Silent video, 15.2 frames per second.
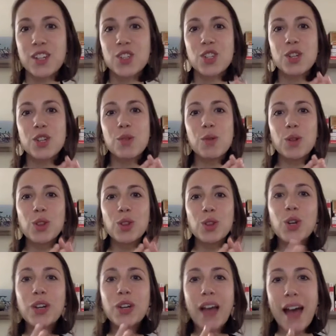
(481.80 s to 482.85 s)
to
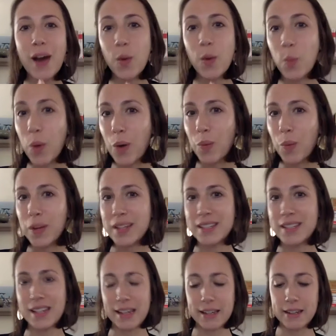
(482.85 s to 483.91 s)
look at what we
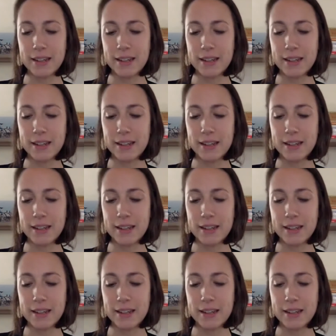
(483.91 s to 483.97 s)
did.